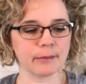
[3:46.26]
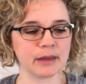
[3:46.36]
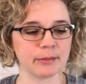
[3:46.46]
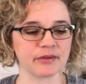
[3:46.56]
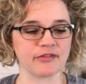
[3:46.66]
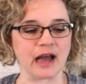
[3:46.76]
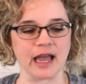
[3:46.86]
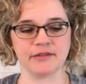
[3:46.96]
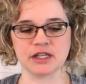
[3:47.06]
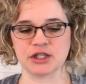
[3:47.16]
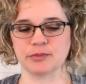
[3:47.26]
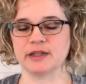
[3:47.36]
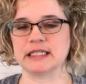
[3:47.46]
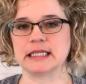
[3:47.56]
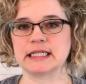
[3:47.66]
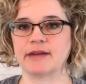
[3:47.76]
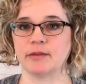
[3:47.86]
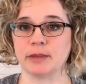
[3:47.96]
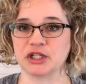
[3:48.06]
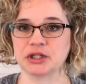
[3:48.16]
Number 5, does your business have
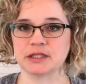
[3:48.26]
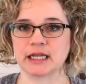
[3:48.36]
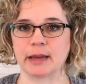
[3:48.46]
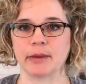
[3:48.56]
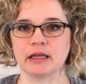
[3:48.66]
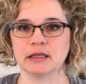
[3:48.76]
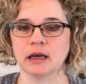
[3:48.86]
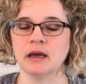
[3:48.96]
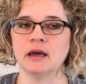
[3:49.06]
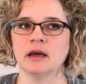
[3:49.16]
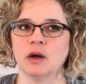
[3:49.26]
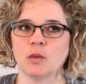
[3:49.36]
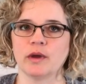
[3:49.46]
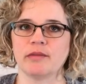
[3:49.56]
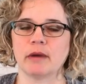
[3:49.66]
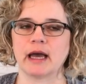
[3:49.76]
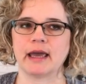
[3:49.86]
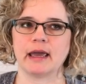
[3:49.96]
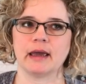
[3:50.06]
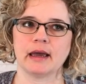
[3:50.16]
a mission statement? With
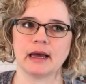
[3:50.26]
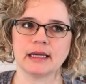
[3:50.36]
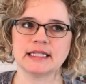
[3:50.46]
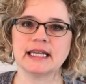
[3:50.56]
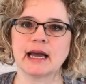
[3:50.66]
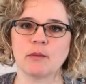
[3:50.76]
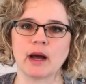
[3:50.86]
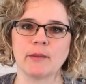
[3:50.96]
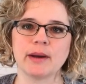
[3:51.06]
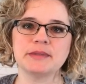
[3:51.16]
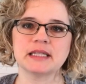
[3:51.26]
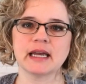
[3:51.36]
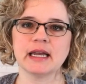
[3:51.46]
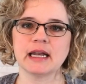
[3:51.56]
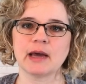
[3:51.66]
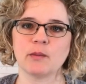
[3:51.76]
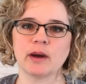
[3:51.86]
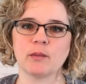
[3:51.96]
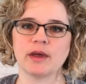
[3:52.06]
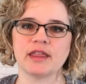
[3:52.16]
my DIY website, I
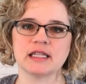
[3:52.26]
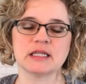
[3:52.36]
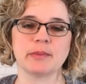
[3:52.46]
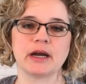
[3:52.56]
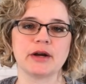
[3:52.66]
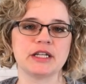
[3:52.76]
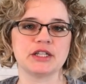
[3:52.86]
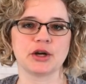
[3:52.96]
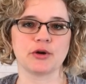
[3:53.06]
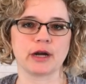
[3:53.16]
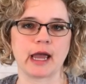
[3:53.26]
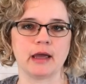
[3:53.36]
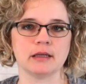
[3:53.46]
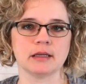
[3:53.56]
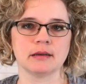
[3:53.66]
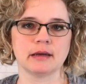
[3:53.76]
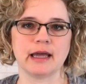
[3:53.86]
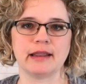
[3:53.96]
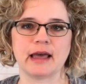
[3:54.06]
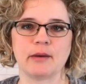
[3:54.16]
went with Inspiring to Create,
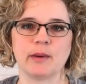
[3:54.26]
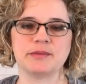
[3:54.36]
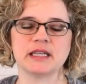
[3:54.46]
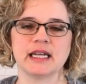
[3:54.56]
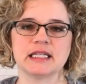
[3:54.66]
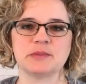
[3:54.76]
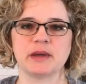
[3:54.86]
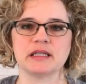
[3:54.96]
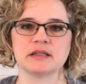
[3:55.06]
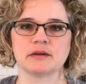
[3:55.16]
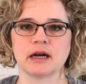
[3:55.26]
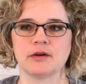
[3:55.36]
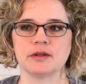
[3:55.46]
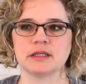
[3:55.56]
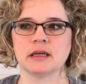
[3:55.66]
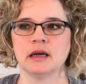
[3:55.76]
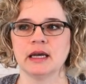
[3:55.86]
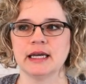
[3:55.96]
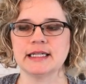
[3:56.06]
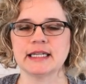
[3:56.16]
and that website is based around
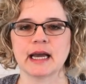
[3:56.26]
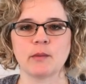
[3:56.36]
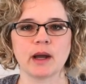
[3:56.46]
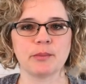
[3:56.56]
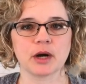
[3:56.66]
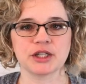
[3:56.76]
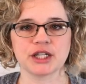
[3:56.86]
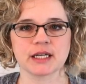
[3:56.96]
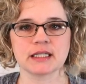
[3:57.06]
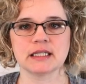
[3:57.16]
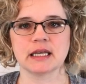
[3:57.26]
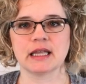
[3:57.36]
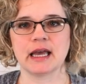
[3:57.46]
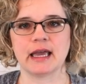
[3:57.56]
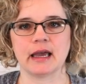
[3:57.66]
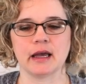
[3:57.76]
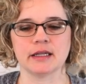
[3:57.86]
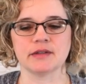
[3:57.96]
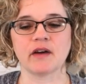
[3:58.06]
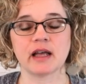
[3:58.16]
DIY projects
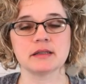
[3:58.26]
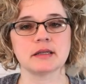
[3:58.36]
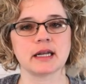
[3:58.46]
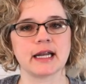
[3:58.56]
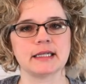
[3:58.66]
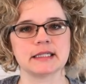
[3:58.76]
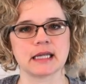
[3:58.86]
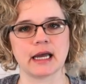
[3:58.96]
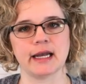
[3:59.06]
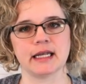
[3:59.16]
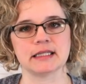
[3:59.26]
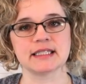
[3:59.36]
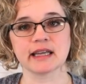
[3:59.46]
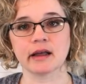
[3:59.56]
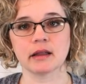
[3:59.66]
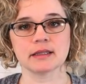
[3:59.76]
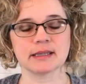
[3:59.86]
and files that I design and sell.